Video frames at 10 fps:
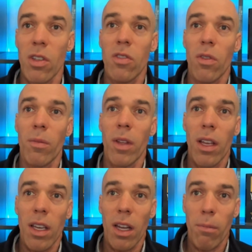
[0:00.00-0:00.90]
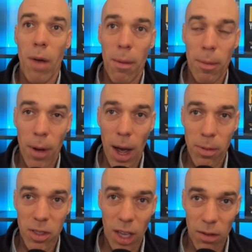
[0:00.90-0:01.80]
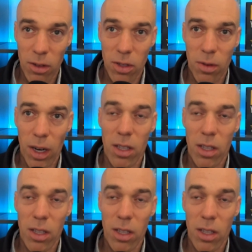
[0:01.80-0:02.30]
from kind of mom and pop savers, right?